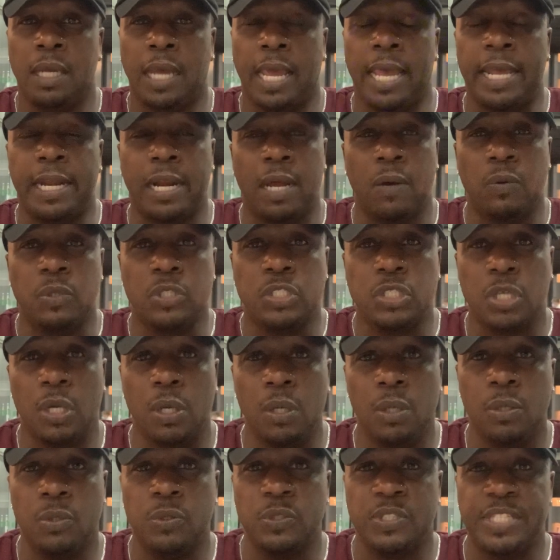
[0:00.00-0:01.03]
And I was
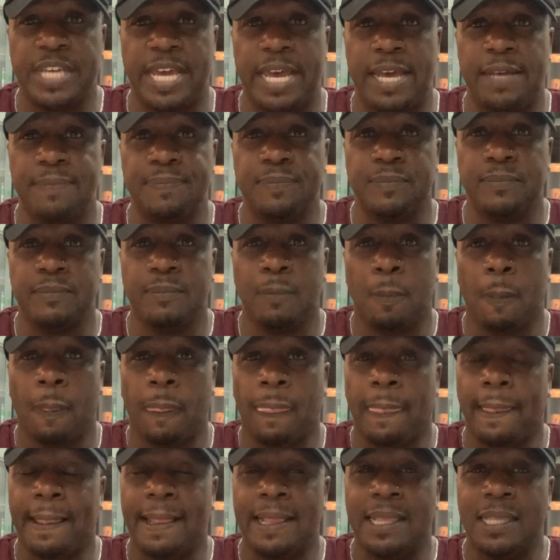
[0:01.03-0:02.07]
told that
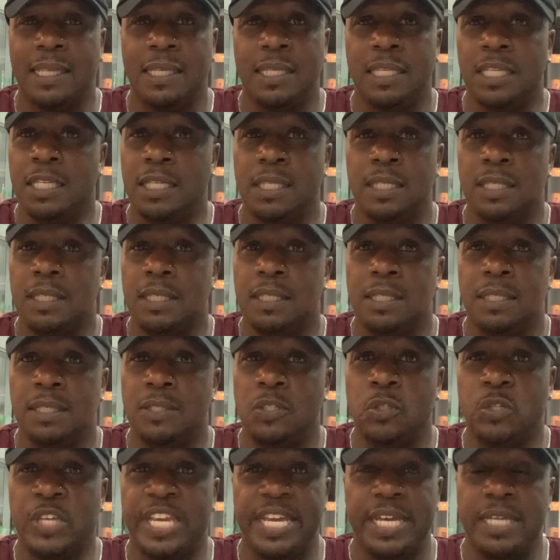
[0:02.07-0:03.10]

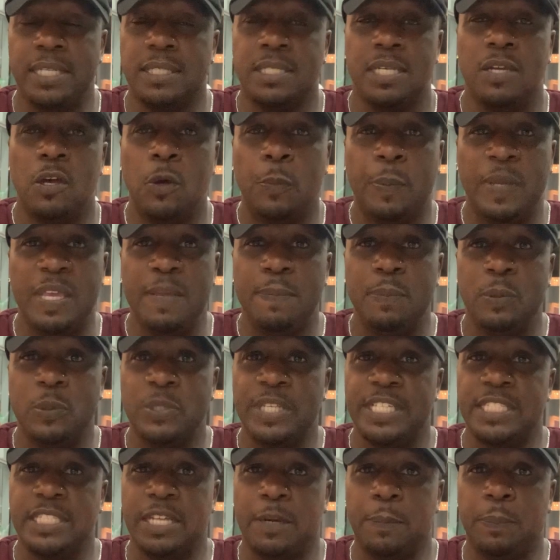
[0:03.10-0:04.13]
you can't tell people
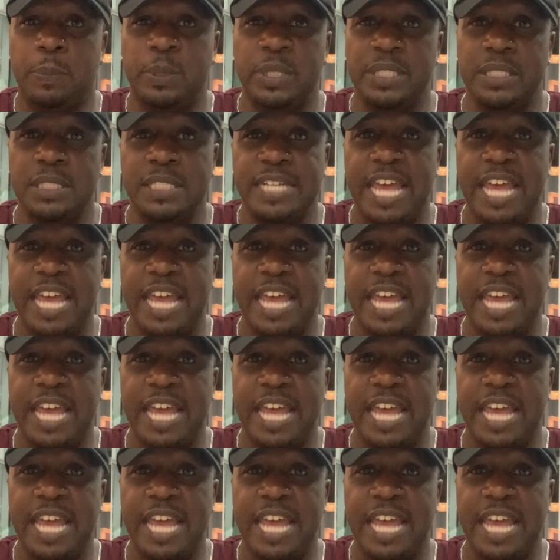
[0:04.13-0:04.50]
that they're putting